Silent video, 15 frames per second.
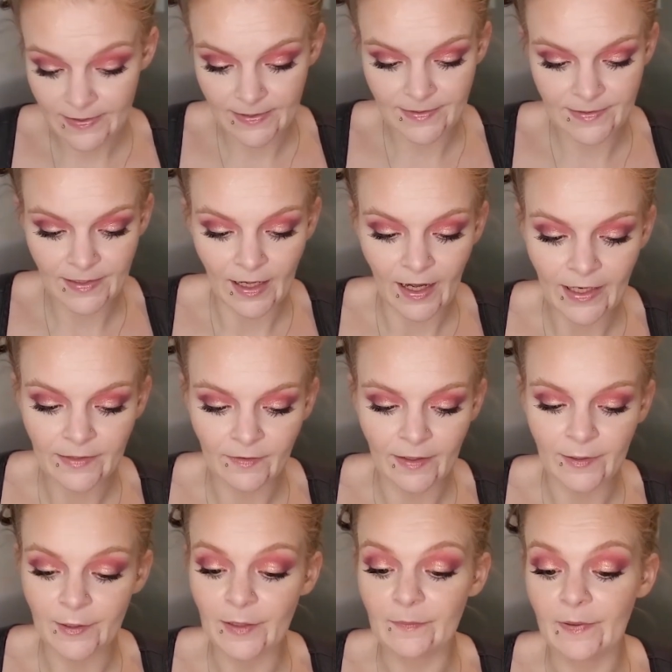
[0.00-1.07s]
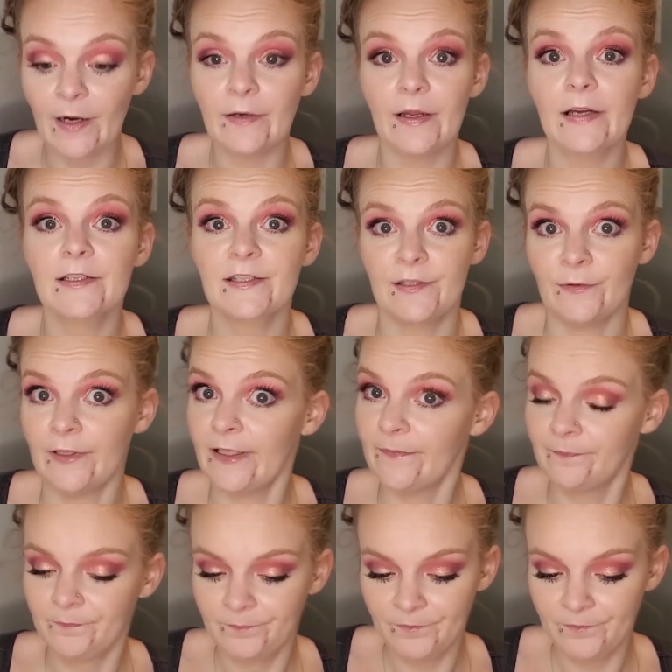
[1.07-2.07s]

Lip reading: is the highlighter compared next to it,